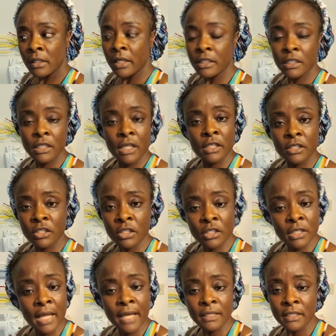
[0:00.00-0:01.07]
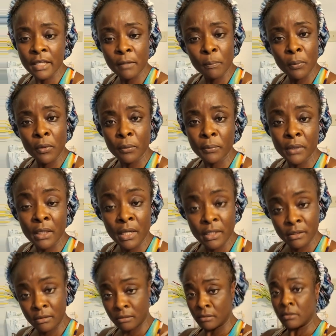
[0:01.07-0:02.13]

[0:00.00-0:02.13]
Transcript: It's, it's just that simple because